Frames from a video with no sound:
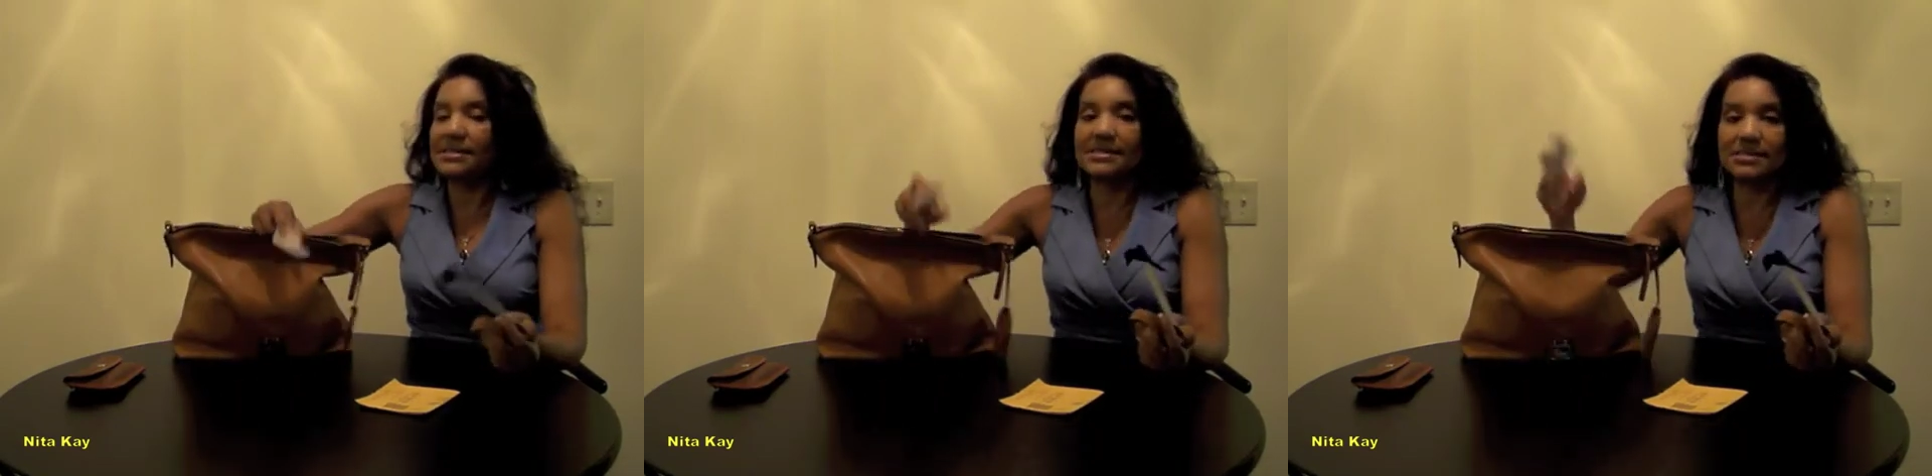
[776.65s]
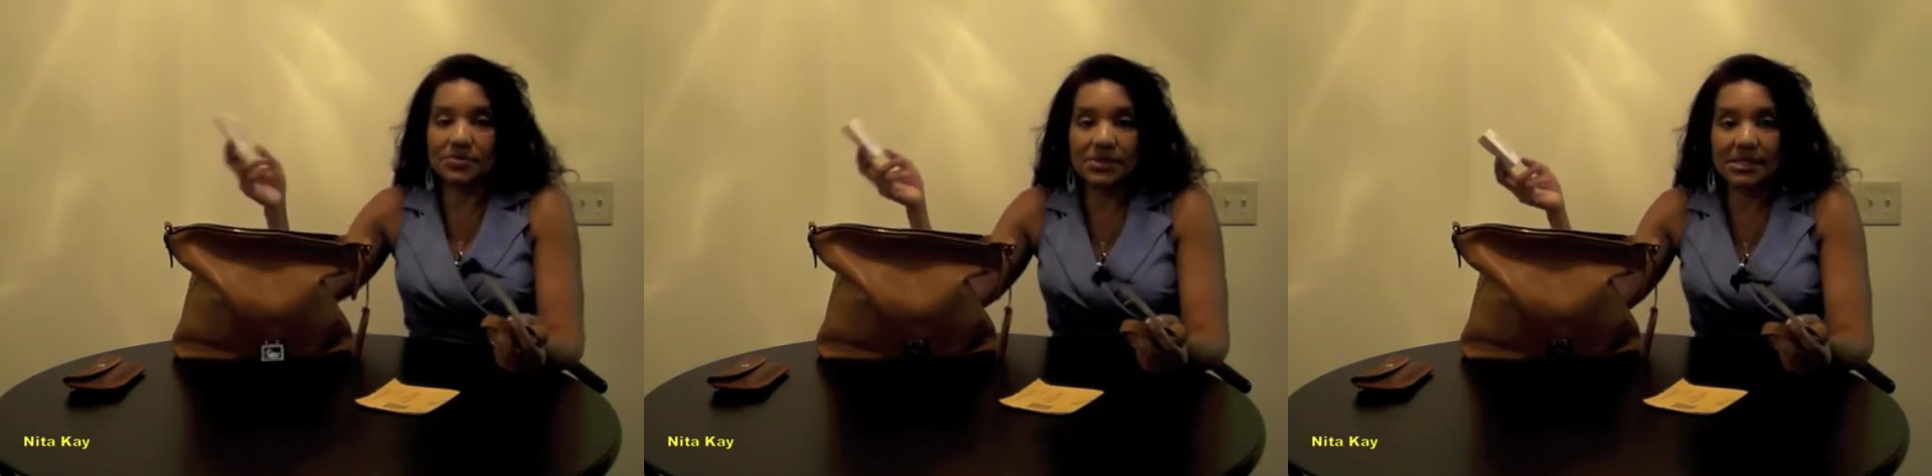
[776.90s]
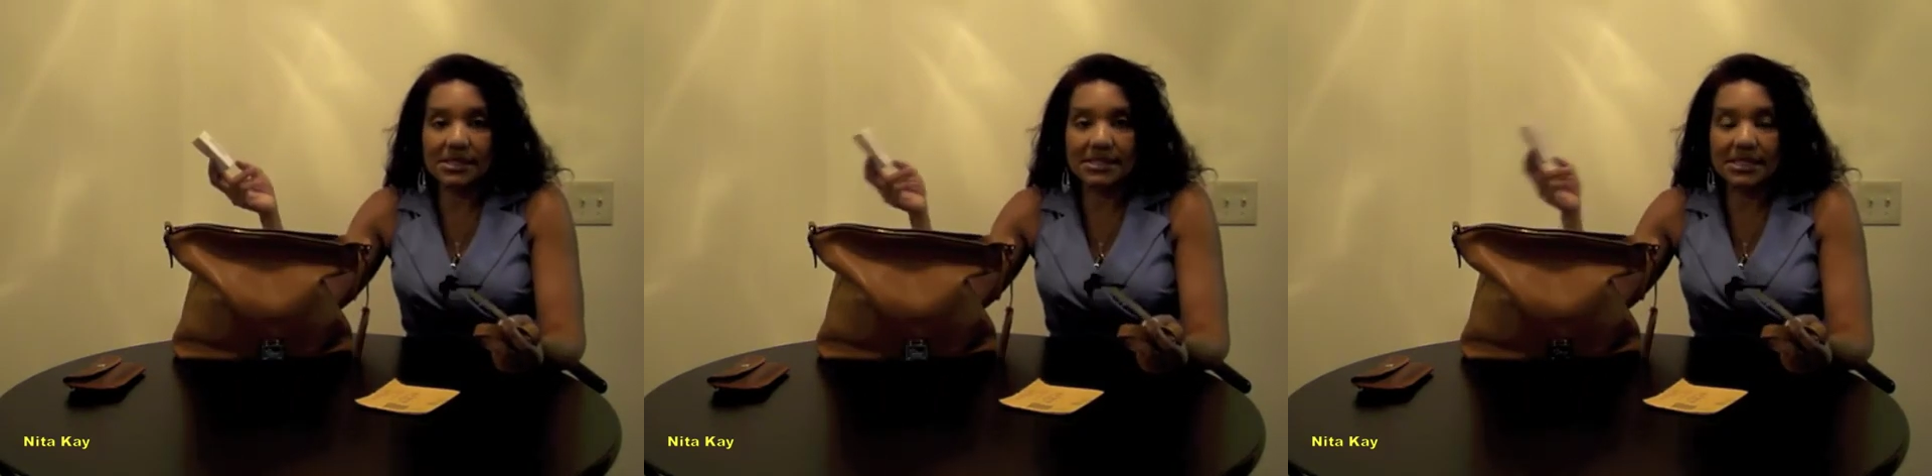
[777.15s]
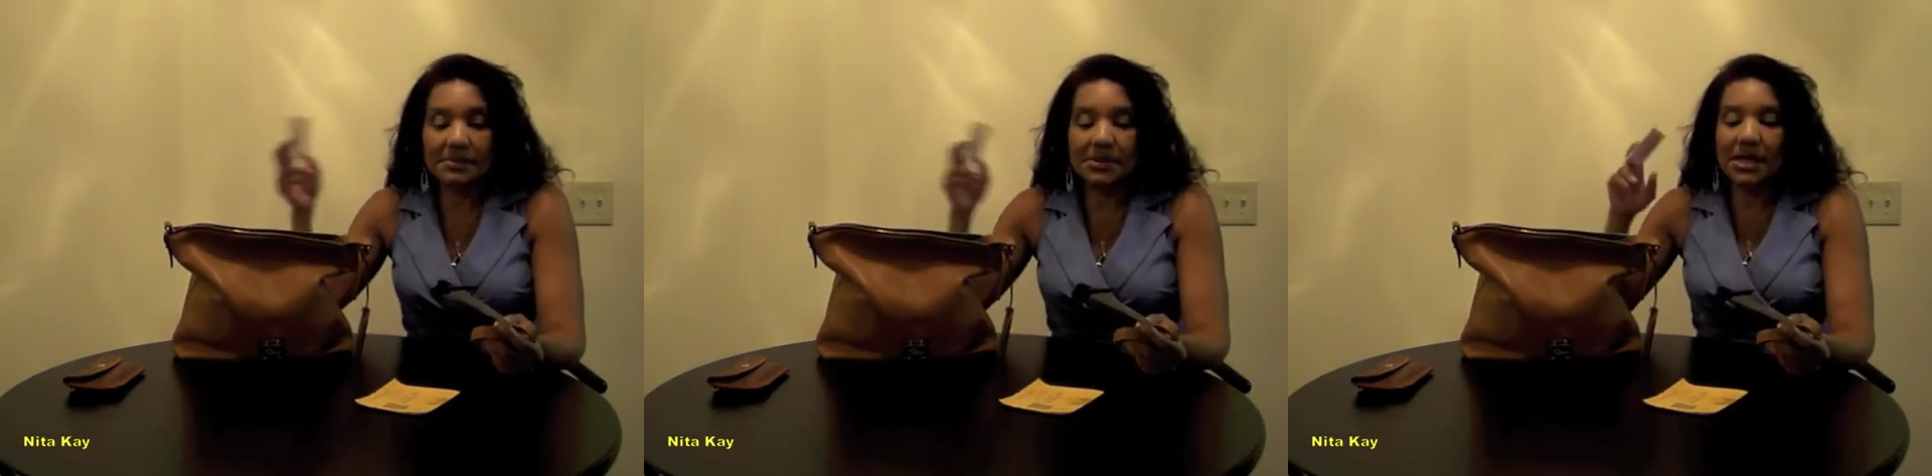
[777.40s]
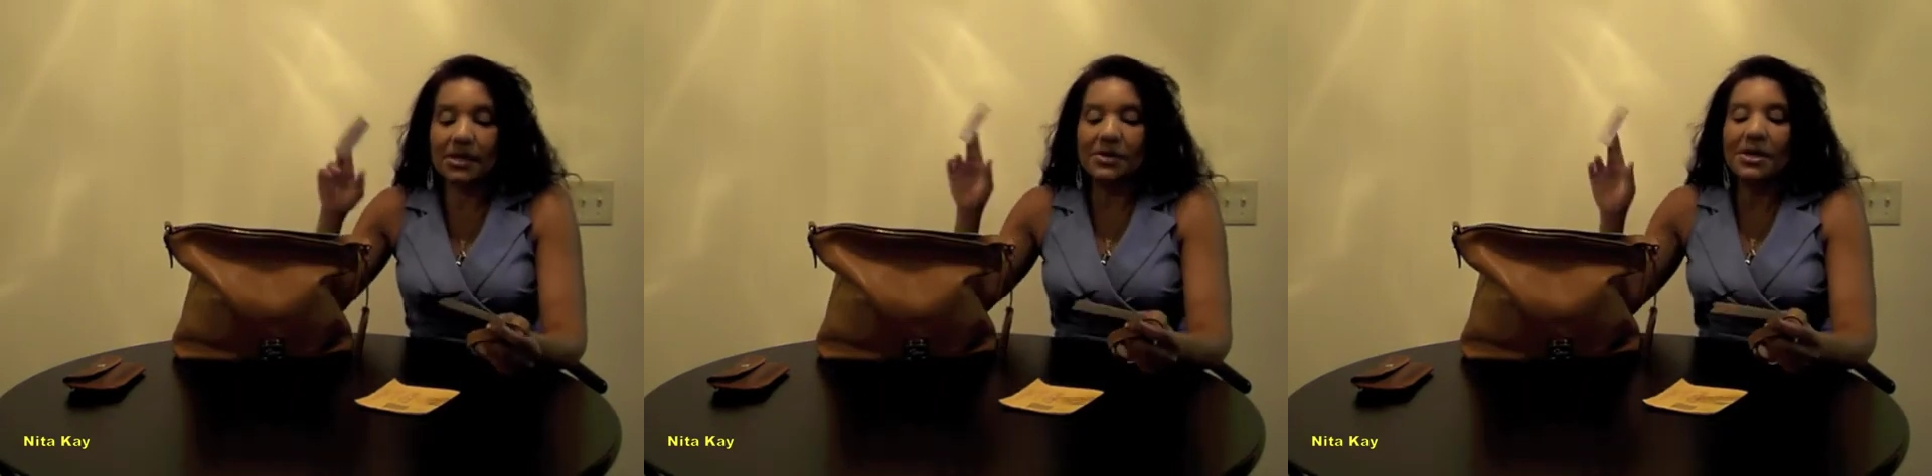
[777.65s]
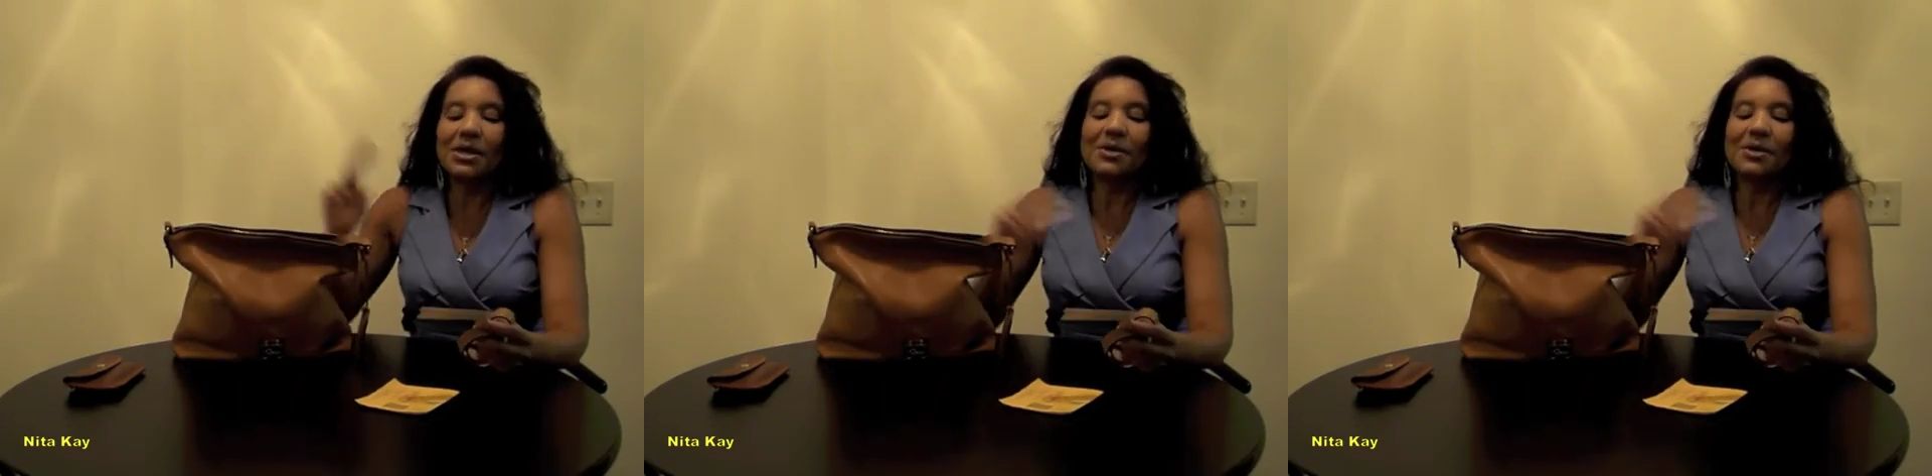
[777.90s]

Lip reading: and it's really the same color.